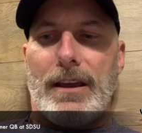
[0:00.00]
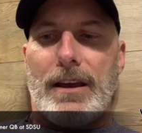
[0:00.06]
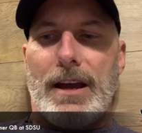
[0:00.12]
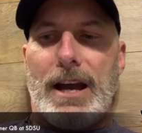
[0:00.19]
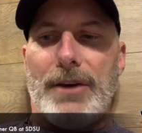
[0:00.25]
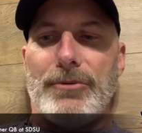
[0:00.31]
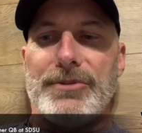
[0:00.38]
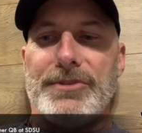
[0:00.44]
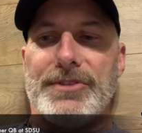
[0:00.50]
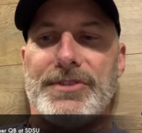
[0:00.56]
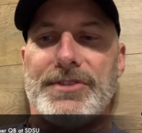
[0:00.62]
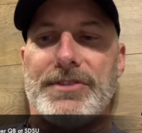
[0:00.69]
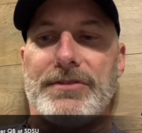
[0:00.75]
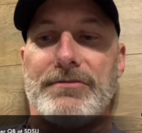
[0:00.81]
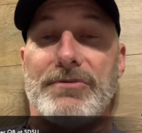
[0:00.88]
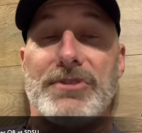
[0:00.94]
I
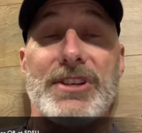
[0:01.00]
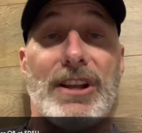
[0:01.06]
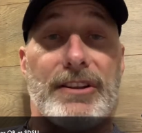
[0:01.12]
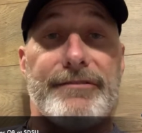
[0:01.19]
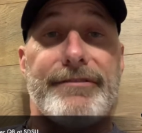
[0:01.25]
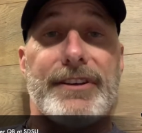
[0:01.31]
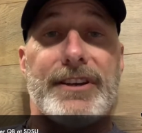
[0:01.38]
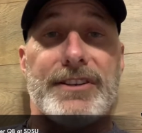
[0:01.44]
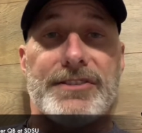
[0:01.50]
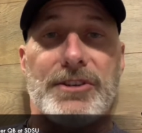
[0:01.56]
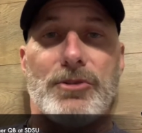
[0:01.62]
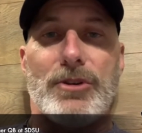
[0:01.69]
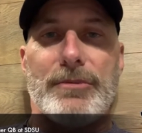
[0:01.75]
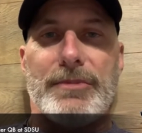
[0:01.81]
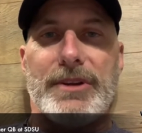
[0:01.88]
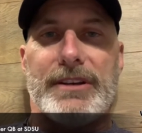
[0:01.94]
was selling fitness
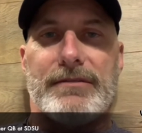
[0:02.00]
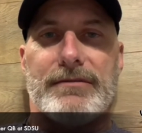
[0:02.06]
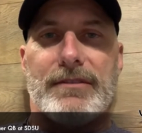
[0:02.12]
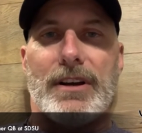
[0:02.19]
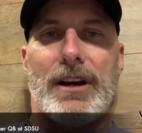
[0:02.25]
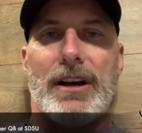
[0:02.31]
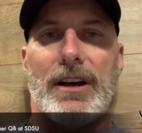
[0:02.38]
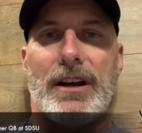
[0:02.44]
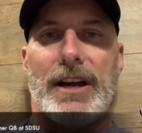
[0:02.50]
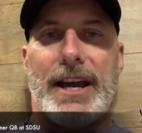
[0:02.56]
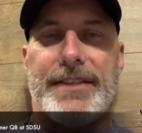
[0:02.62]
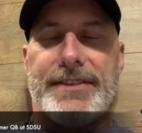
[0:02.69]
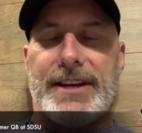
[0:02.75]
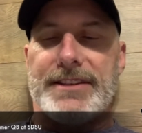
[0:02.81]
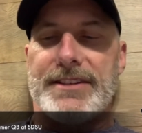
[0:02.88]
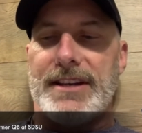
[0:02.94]
equipment
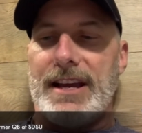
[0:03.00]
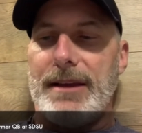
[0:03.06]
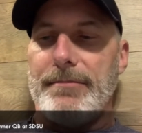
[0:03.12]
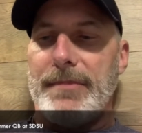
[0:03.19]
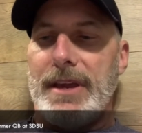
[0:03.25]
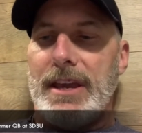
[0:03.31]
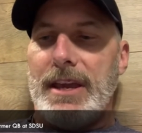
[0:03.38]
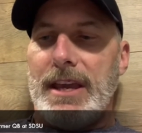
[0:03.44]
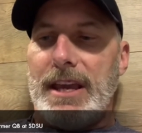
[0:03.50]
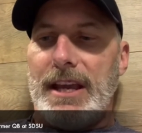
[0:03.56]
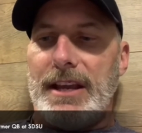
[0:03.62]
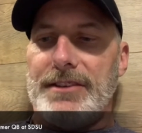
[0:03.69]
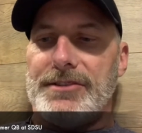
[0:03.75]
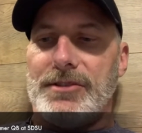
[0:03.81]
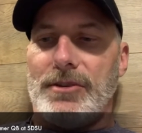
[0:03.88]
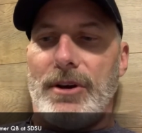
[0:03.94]
at that time.
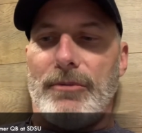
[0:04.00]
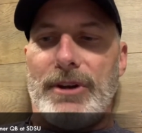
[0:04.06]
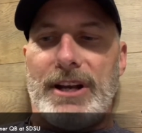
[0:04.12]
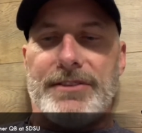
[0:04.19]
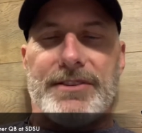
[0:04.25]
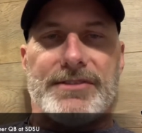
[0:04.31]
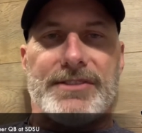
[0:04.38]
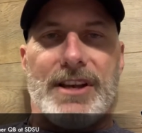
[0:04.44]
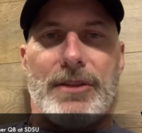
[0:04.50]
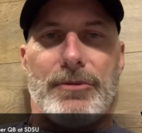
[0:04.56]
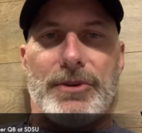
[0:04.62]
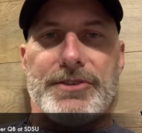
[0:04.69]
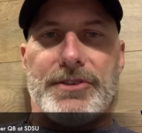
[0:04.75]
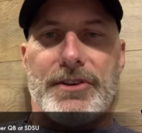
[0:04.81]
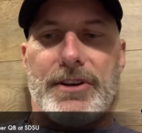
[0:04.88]
And so I went out to Southwestern